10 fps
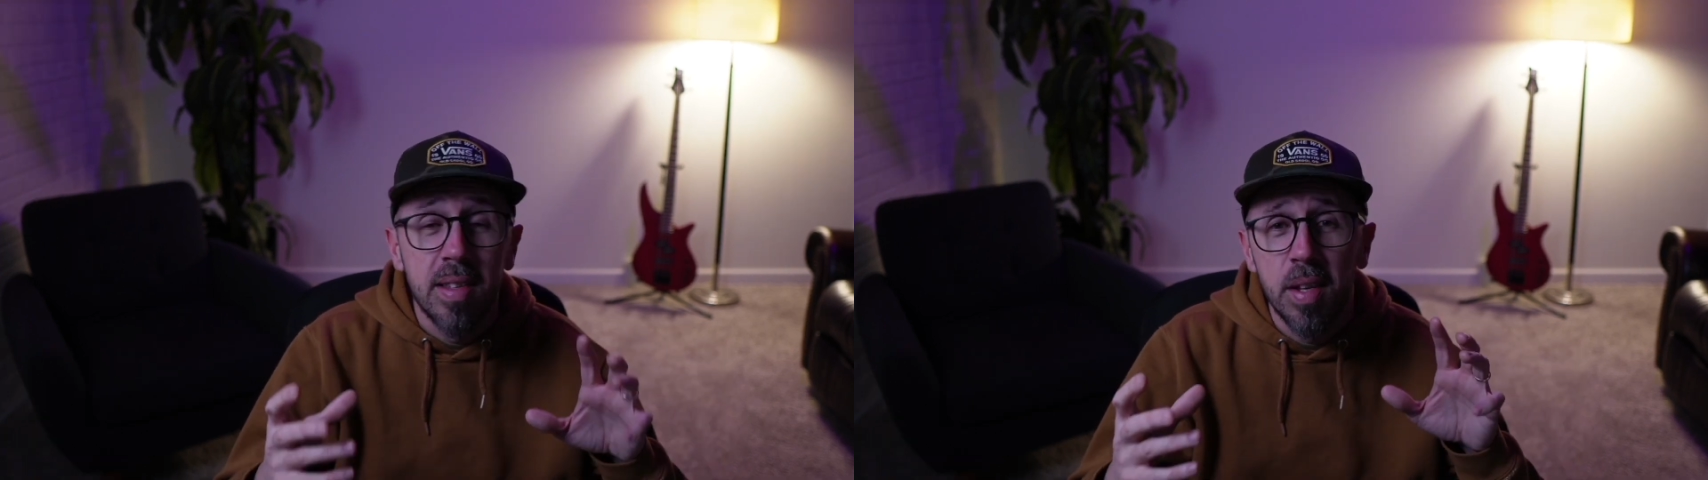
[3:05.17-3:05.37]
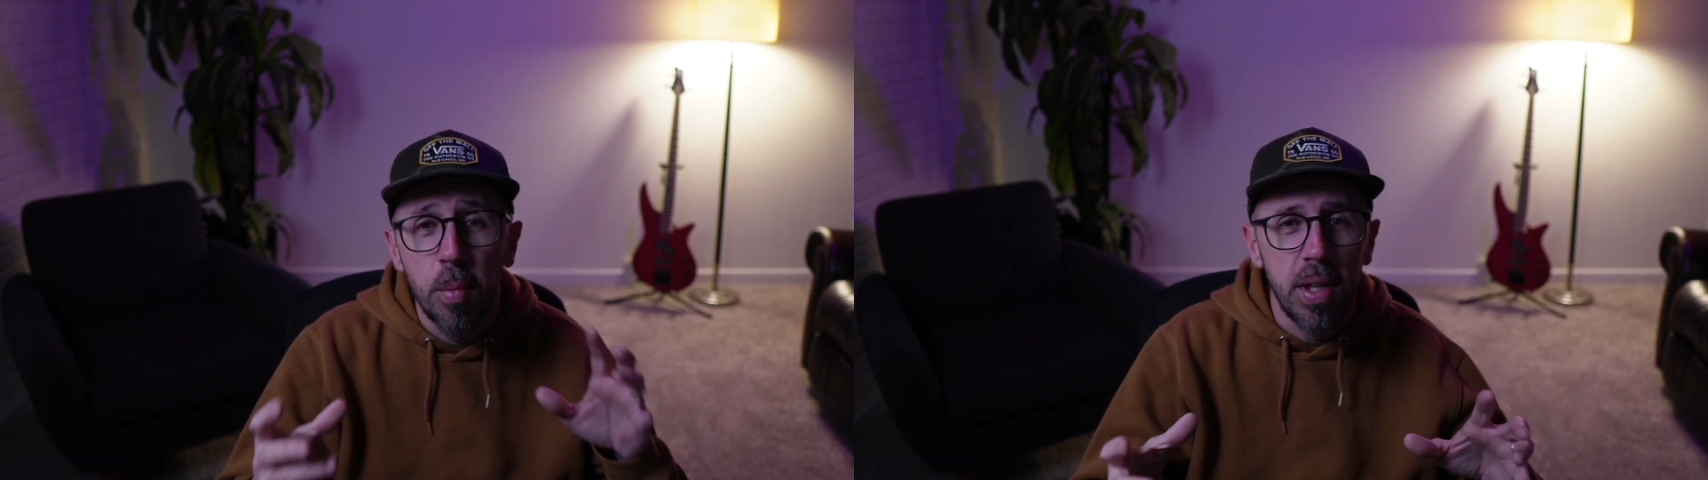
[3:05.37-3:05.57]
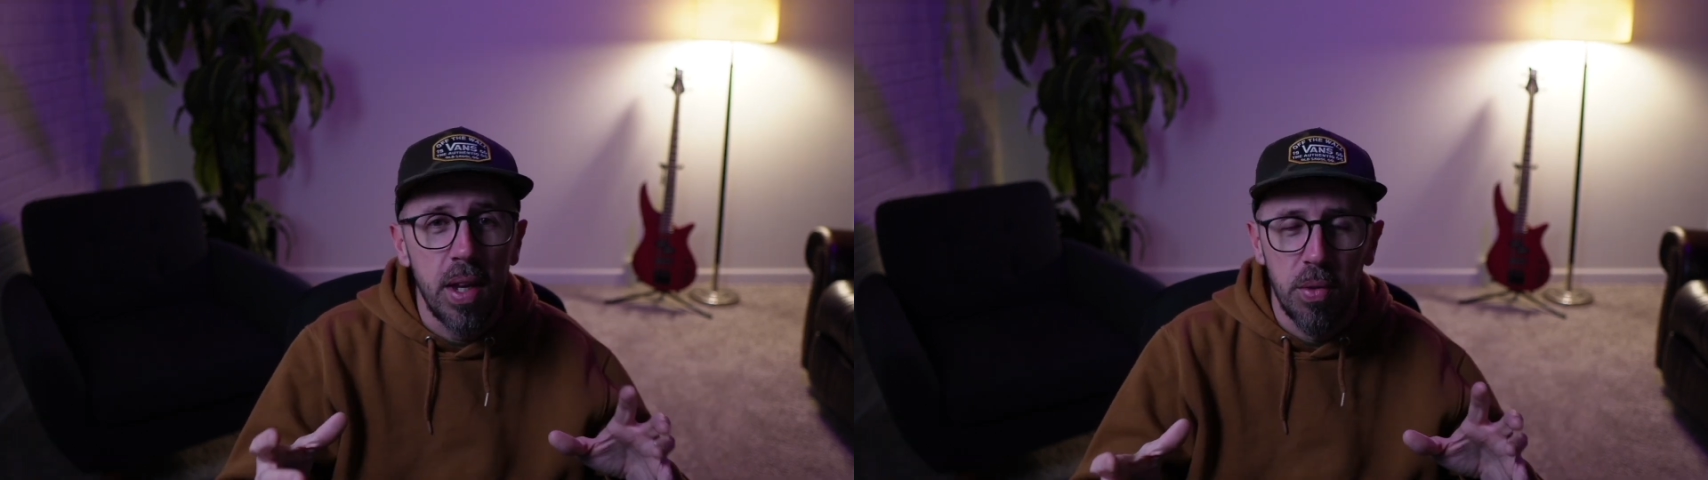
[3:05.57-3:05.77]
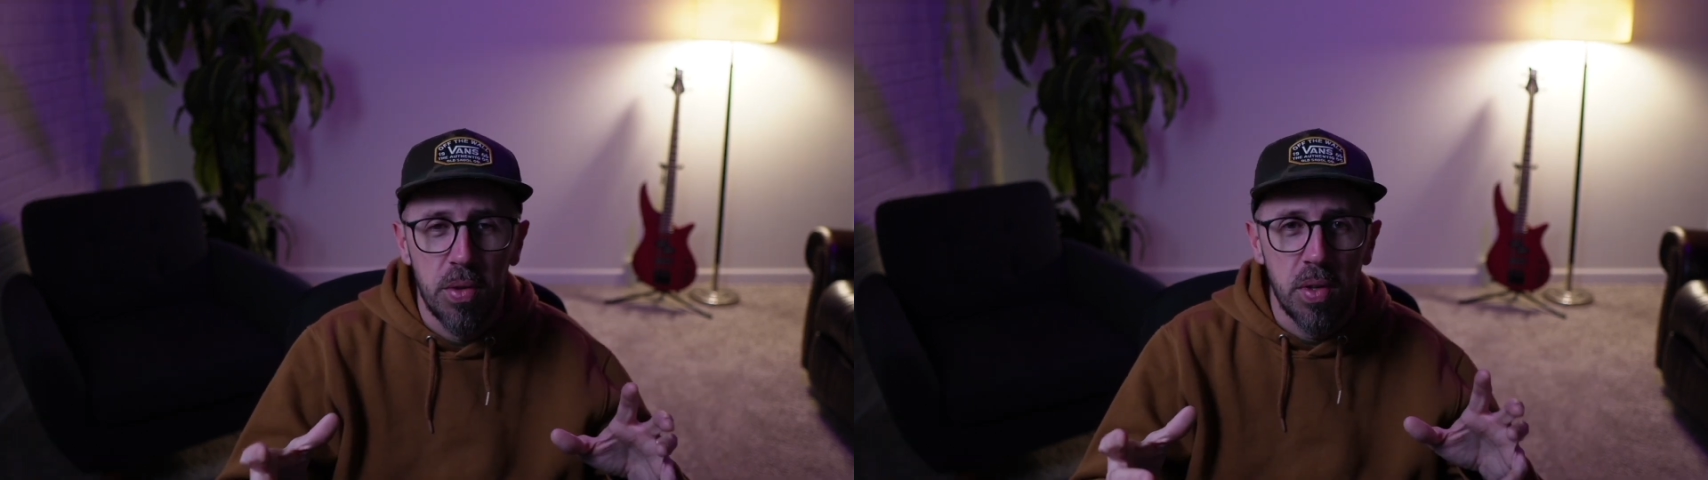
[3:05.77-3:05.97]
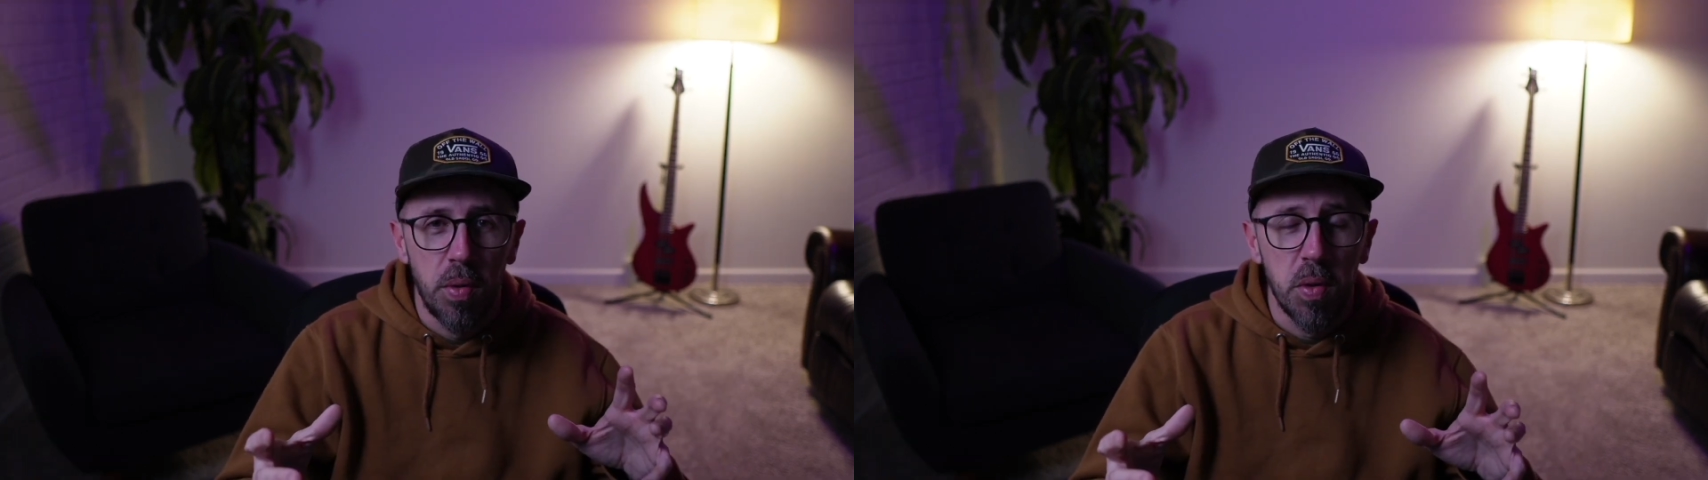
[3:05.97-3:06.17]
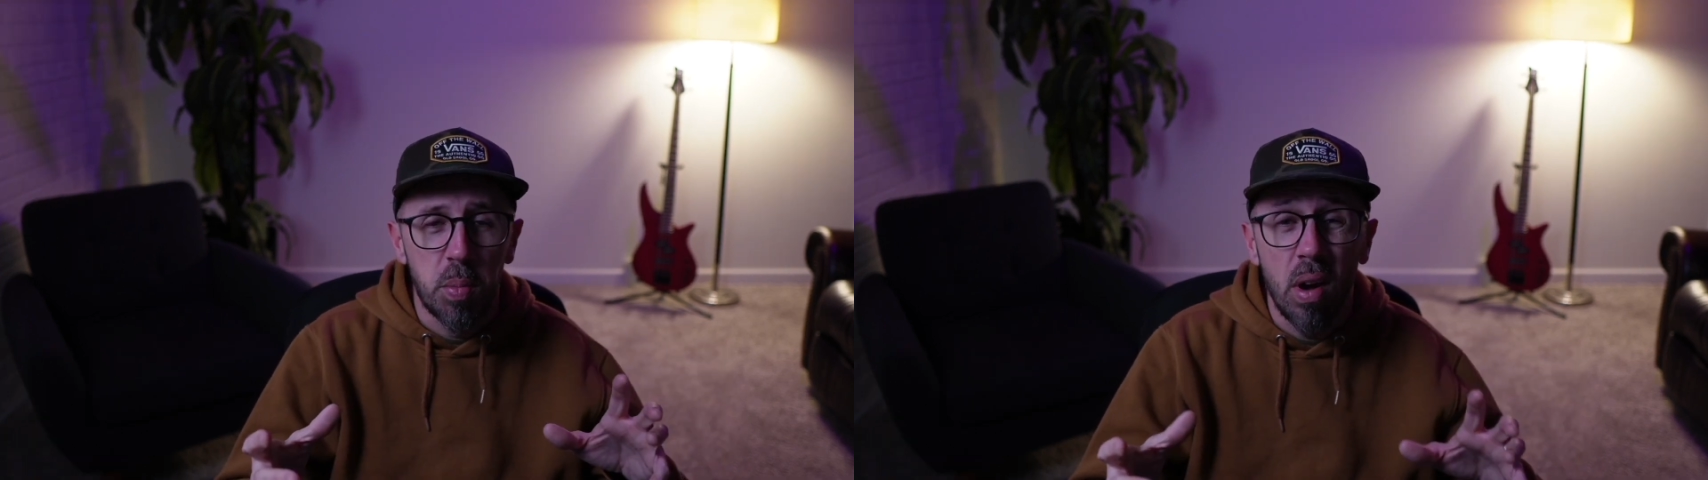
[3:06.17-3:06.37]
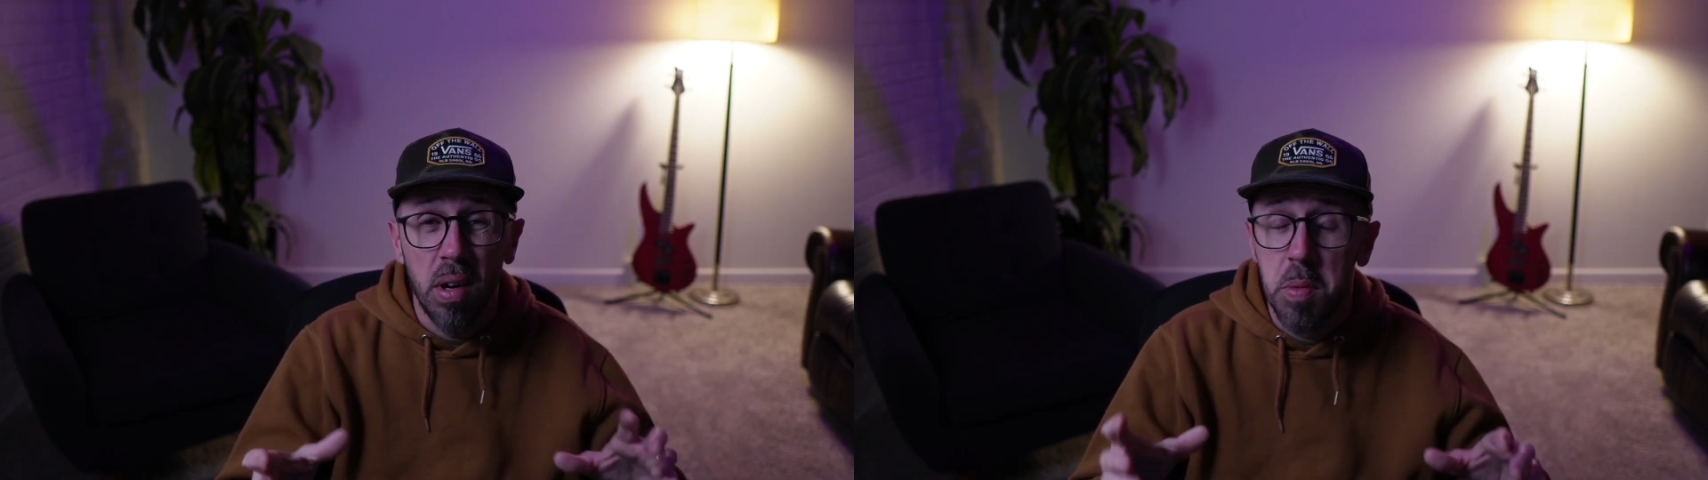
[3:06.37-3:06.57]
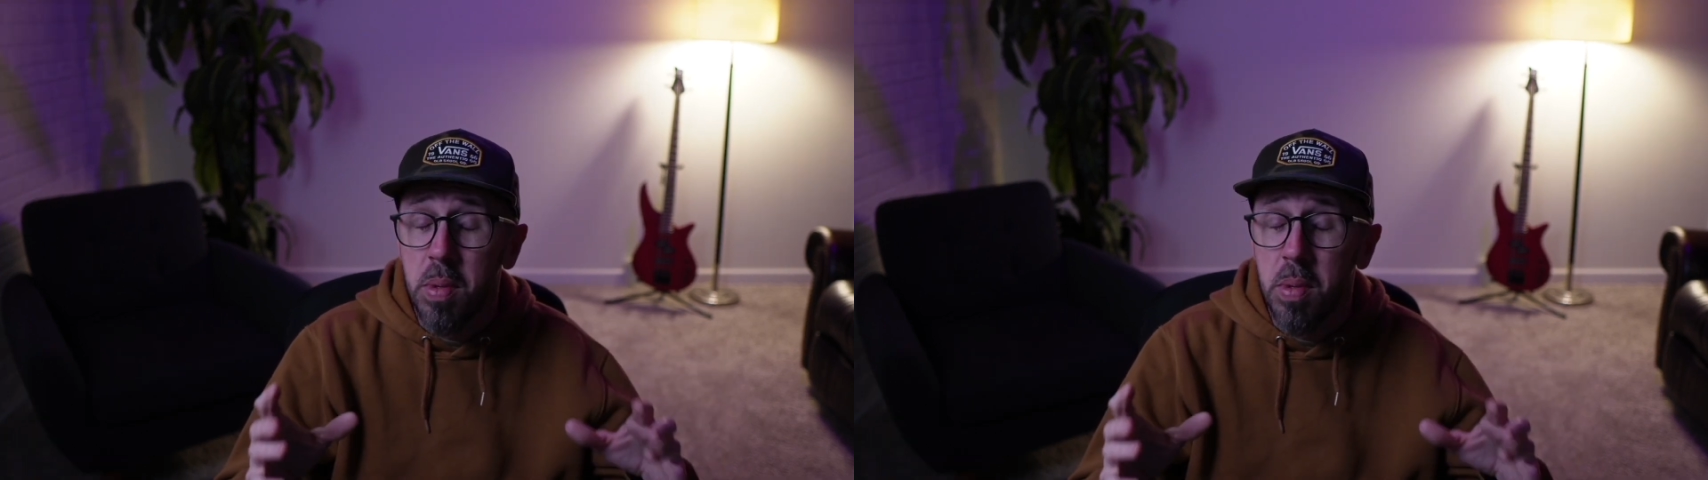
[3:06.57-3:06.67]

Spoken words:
some of the other Sonos products,